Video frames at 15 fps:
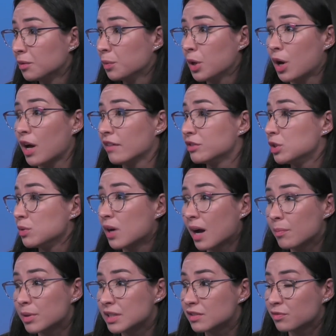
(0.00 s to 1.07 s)
We all have 2
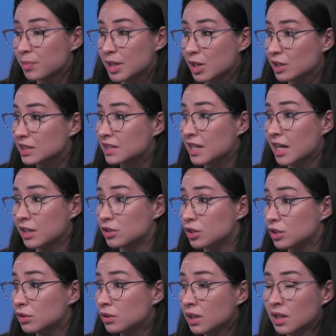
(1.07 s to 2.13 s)
copies of
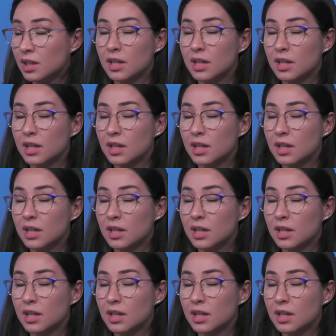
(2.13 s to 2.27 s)
BRCA2.